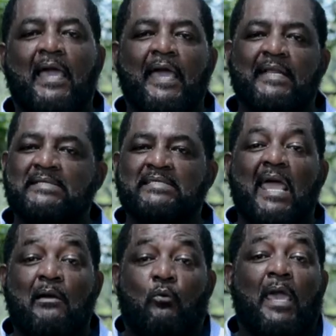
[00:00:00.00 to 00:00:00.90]
And
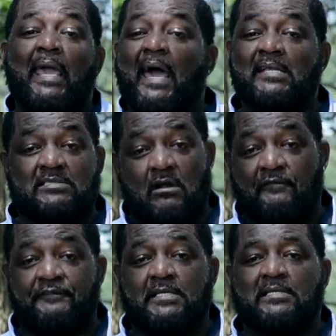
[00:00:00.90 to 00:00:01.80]
instead, we got to
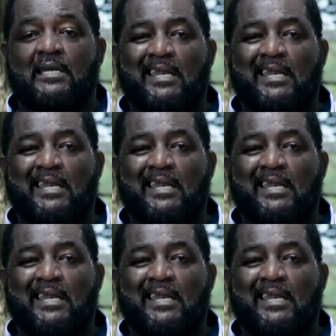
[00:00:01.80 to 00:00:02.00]
start fixing it.